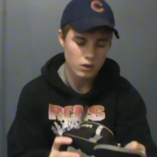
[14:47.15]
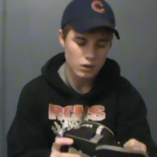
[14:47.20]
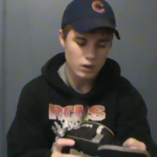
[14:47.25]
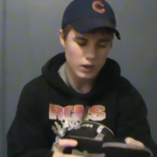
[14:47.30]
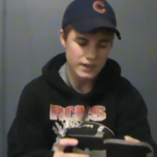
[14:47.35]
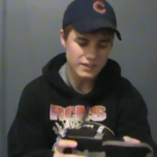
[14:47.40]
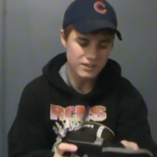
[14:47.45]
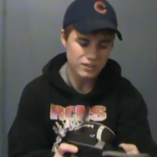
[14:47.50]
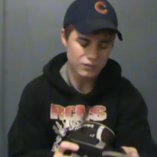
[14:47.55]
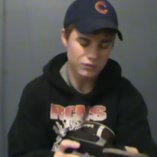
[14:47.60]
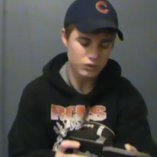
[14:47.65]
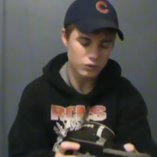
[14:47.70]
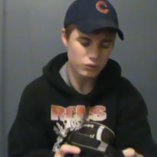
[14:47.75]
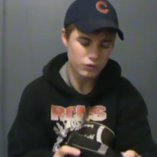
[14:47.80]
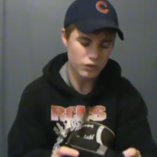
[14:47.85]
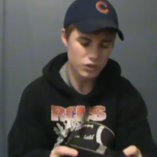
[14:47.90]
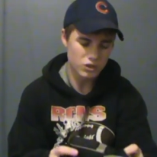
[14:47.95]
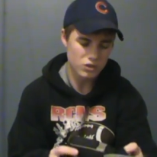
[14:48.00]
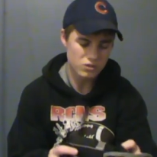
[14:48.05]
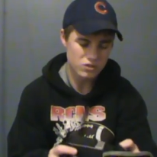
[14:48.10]
I did a few
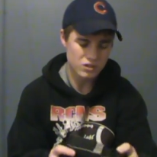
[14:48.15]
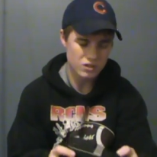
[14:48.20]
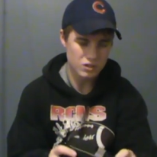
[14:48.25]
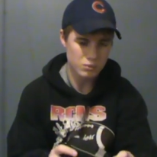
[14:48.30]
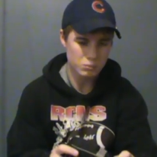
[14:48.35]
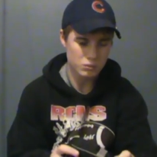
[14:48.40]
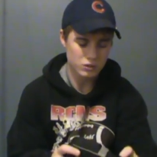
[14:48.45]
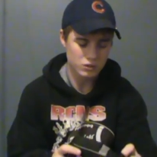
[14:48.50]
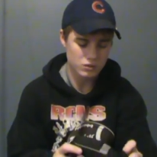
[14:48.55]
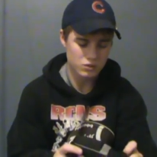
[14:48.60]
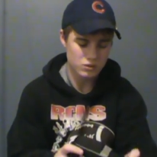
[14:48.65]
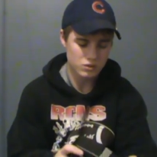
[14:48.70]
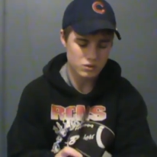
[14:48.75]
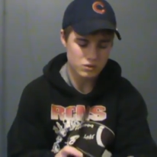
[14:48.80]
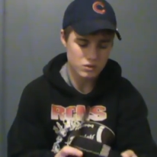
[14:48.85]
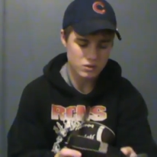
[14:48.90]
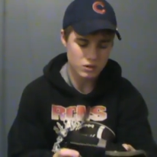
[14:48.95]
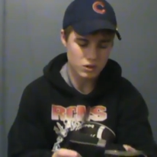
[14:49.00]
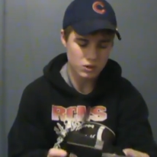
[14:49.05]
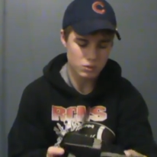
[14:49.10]
videos in it, but
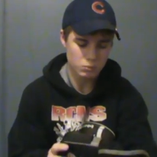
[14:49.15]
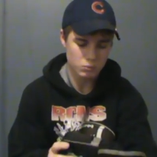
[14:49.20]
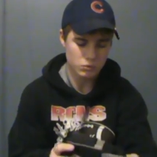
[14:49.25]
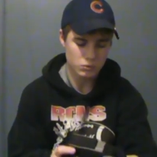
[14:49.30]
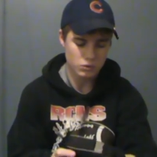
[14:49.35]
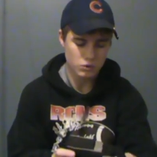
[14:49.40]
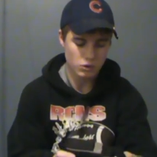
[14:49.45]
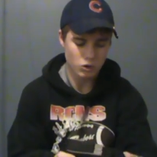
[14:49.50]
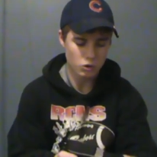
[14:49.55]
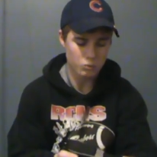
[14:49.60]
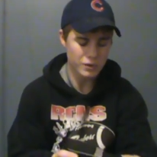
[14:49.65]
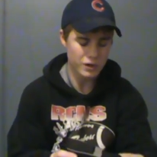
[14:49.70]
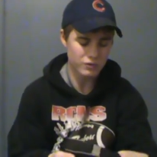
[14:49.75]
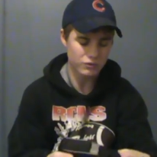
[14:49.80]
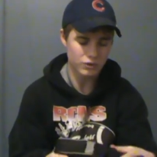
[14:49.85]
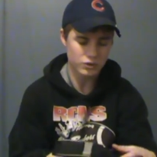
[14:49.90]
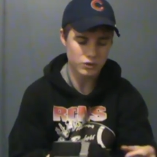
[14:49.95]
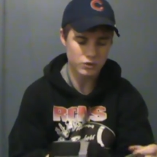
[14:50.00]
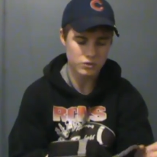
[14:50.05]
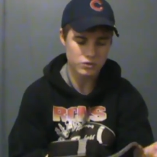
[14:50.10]
it's terrible. All my
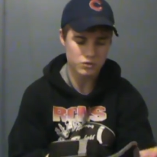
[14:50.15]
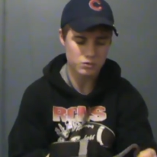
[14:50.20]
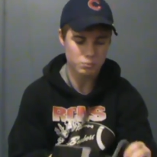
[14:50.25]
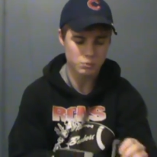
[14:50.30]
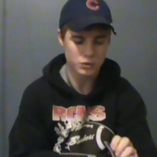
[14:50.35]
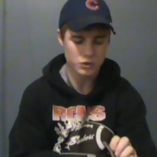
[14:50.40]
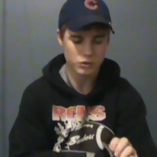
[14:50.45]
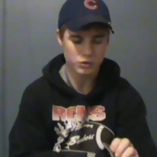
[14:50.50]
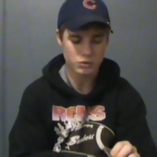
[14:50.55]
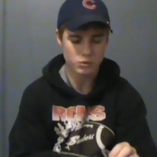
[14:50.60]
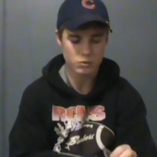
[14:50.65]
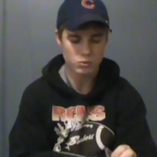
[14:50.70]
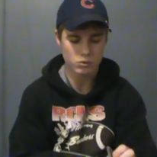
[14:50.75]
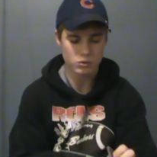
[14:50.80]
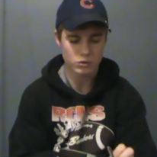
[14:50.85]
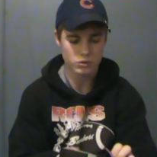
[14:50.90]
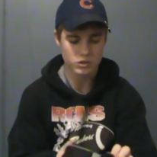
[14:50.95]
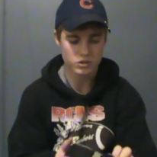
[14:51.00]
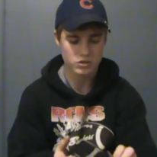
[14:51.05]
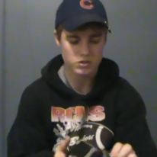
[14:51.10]
videos are pretty low
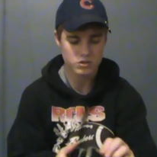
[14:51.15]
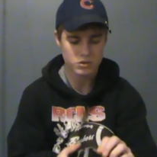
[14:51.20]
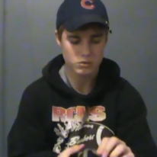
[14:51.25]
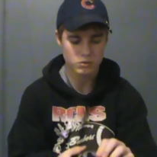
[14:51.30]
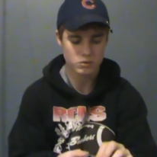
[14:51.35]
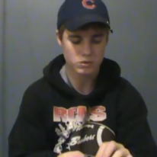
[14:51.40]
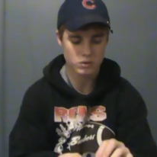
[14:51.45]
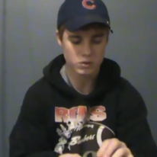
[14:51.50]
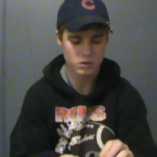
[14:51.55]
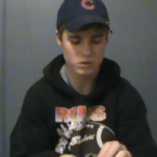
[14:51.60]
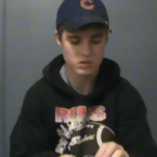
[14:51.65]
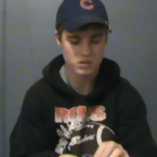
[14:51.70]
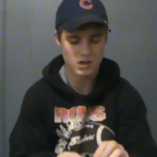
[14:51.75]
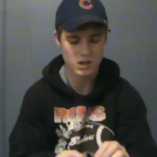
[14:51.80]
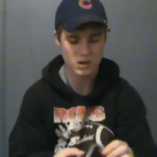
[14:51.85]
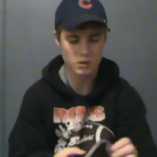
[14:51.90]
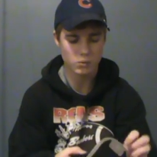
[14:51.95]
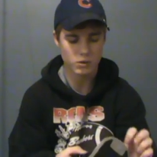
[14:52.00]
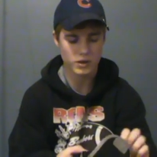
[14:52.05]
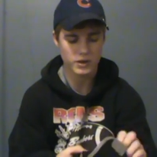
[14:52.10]
quality, so it's
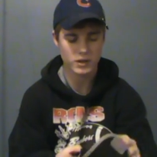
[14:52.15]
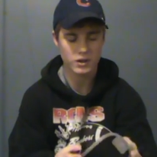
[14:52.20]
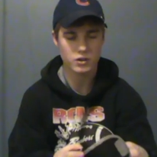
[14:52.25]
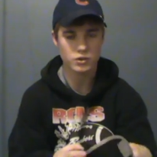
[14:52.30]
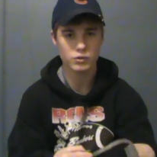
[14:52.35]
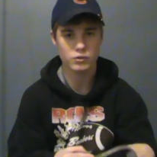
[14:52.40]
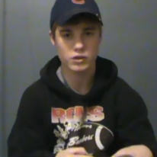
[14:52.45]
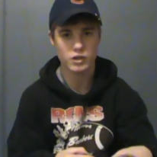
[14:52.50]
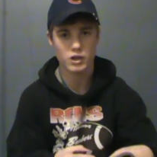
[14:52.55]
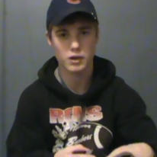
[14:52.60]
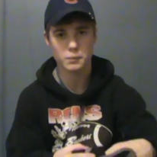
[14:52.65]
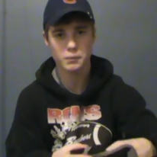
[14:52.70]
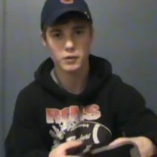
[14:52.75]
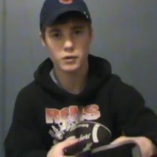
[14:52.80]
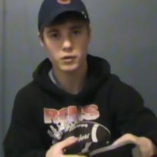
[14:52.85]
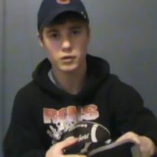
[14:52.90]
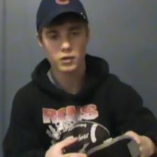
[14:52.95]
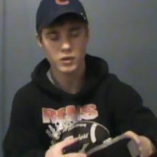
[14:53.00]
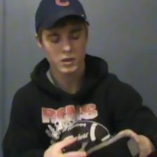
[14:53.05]
kind of why I got a new camera.